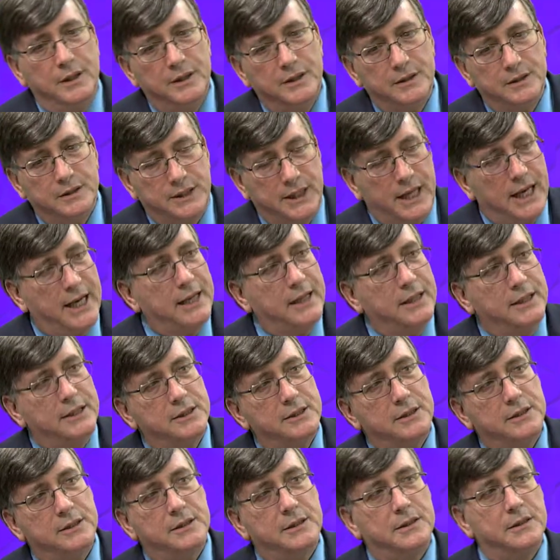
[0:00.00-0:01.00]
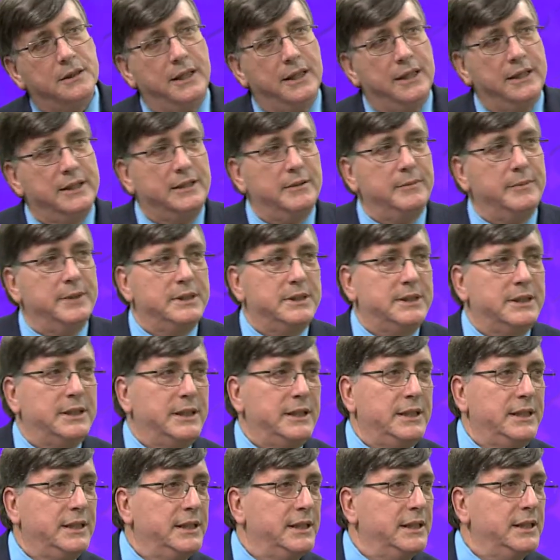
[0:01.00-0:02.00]
sex,
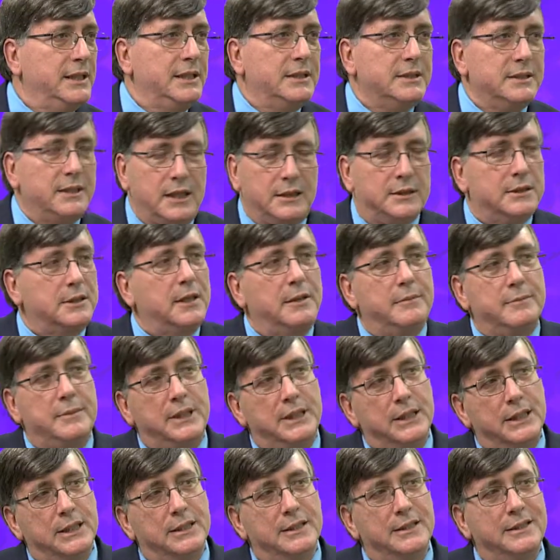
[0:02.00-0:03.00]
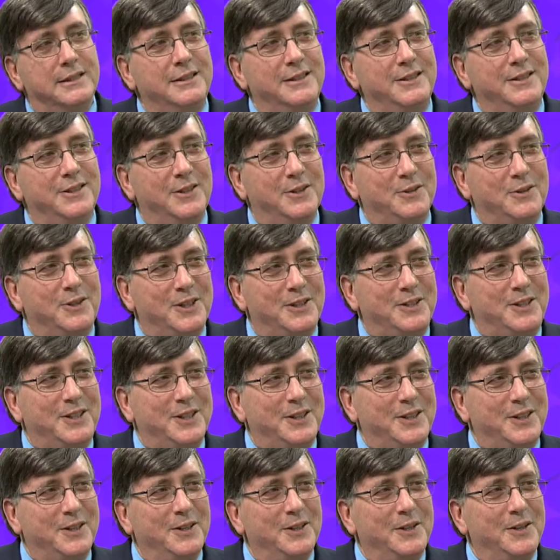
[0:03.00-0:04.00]
intimacy, it's not something, you know, that
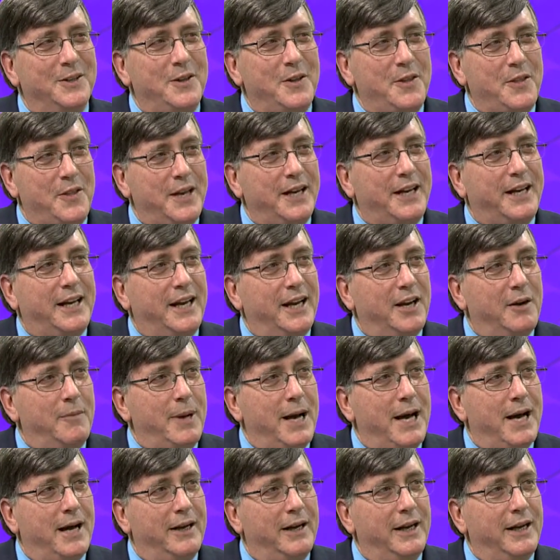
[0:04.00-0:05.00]
they're thinking about.